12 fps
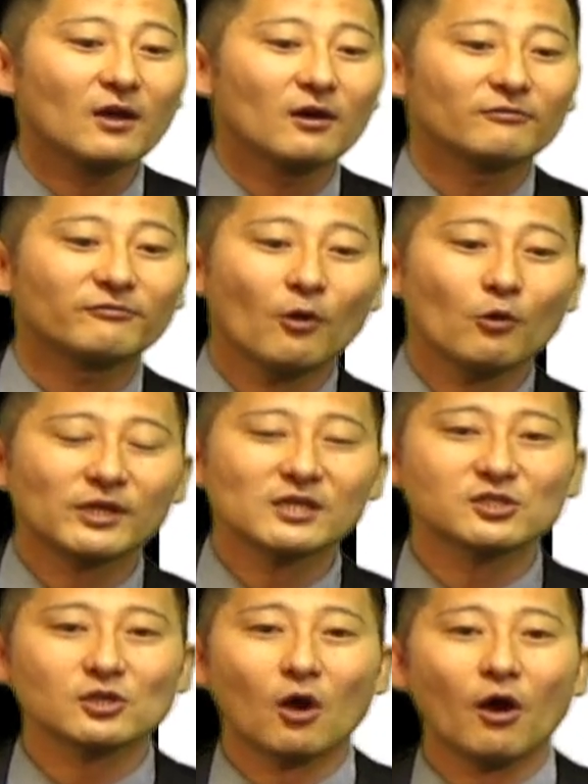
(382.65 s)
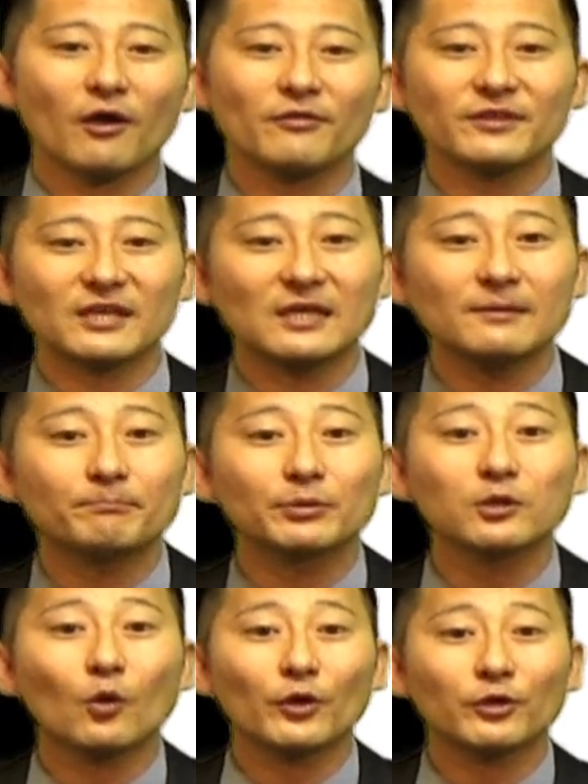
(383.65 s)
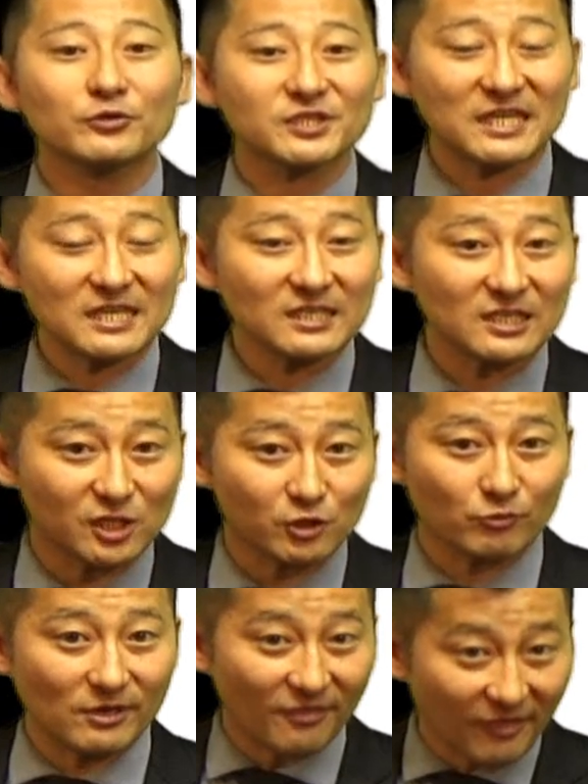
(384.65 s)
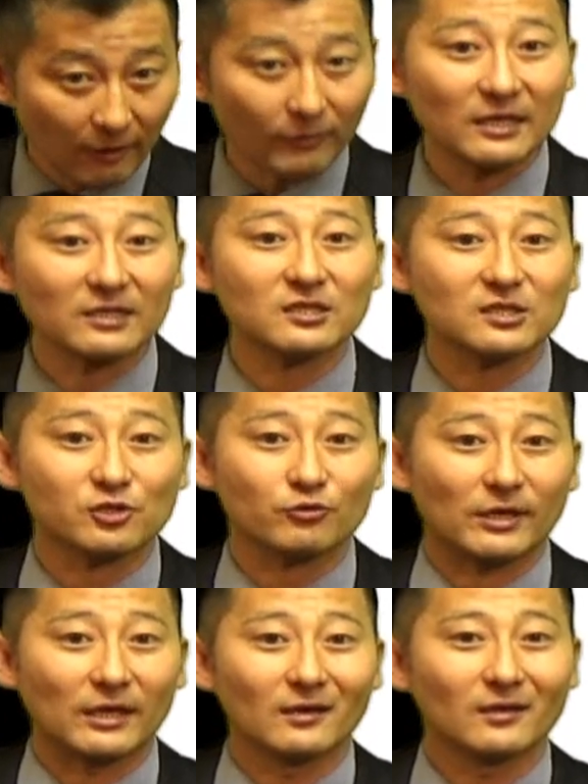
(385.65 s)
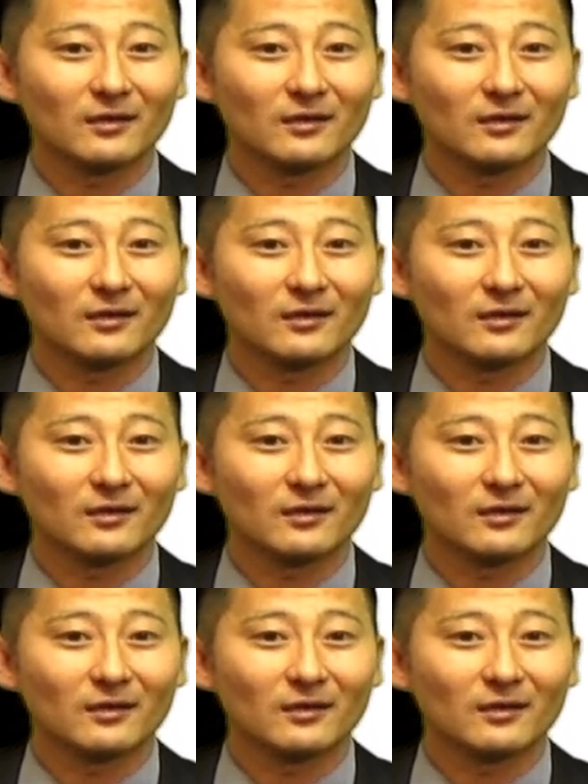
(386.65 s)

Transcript: focus on the employer's industry, their industry.